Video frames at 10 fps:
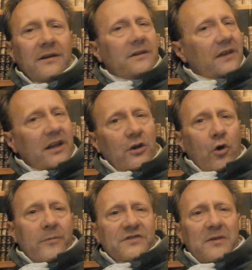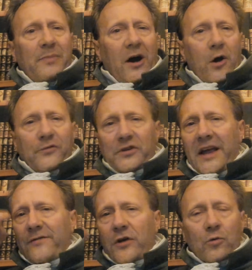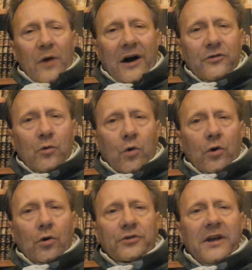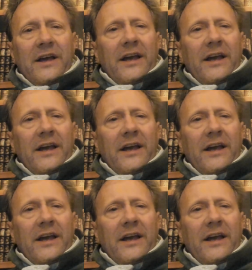that enormously powerful navy around the world,